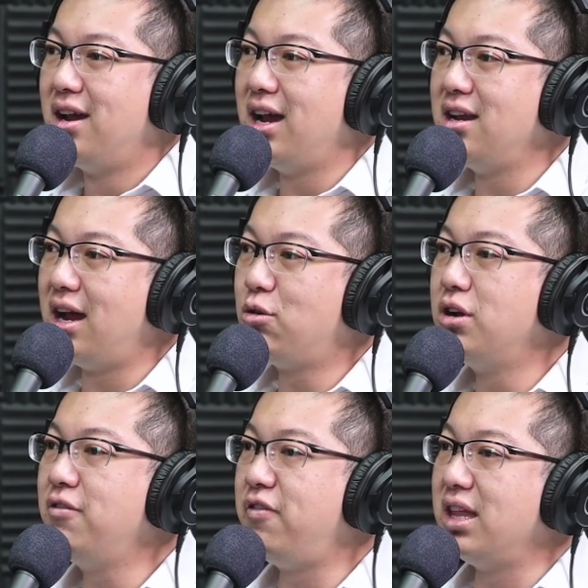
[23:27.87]
And I
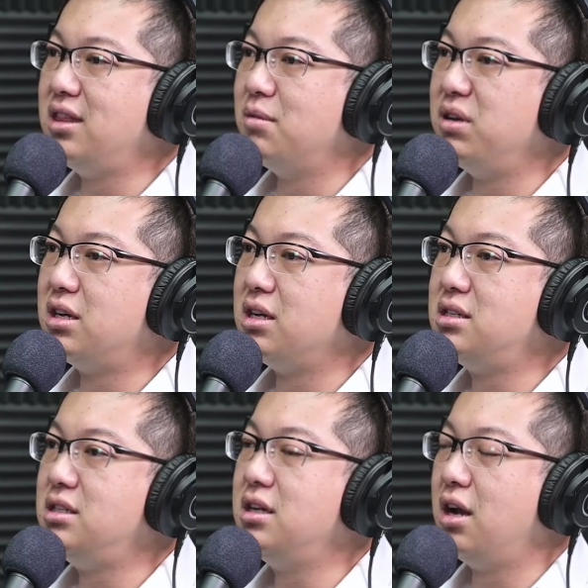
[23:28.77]
couldn't fathom
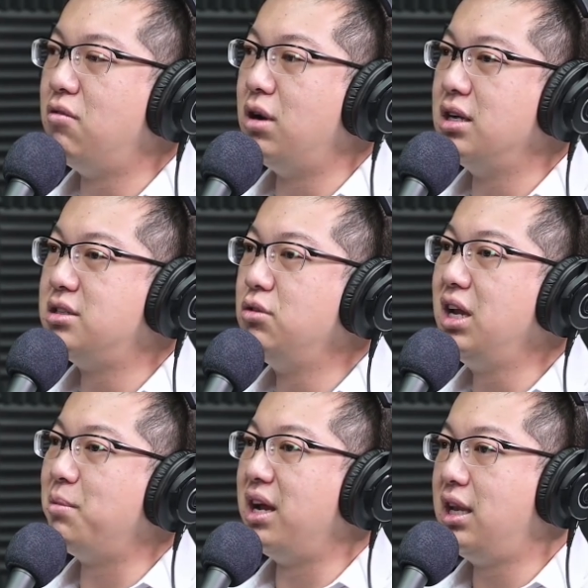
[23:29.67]
because here I was
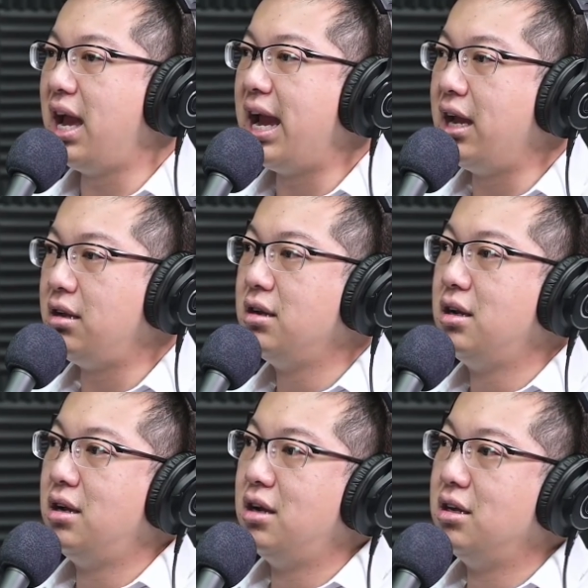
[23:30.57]
looking at my dad,
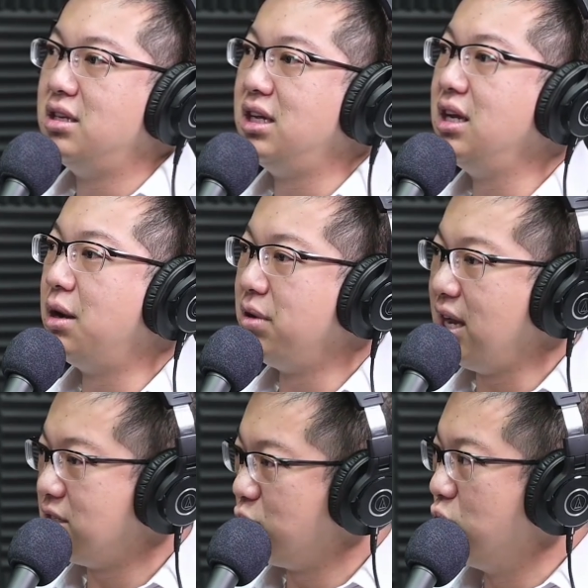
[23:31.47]
taking up
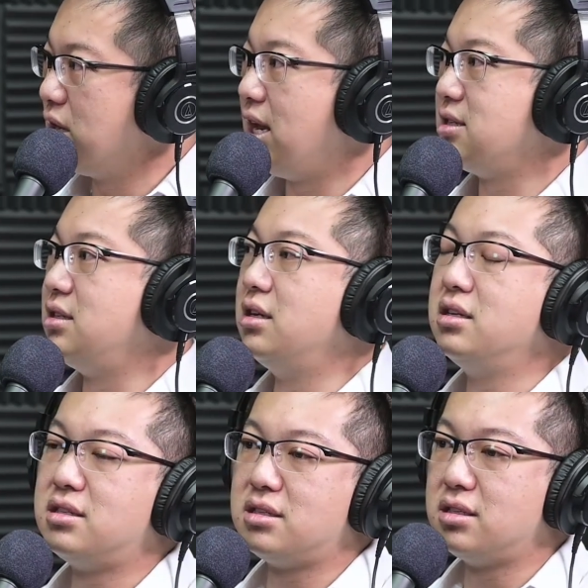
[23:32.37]
night school
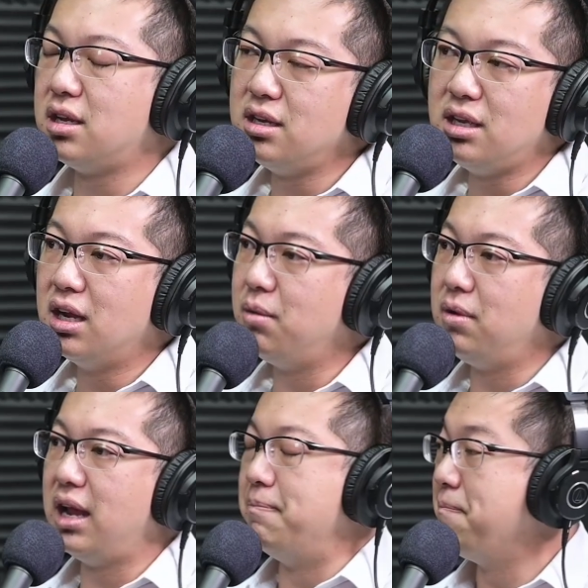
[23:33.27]
classes, studying up
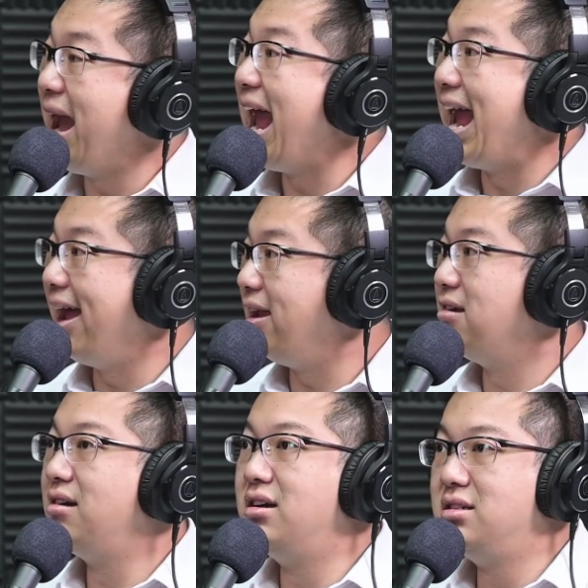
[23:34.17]
like mad
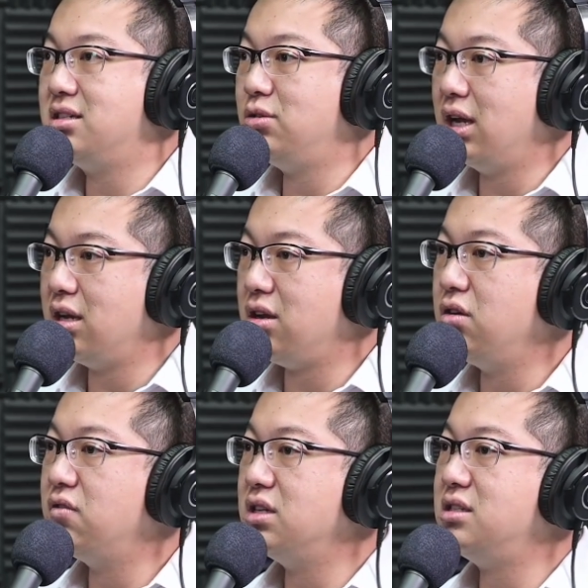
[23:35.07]
just to get a
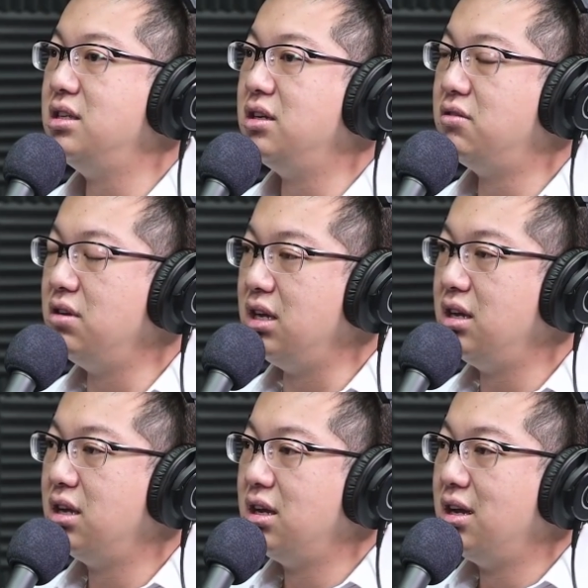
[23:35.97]
university degree.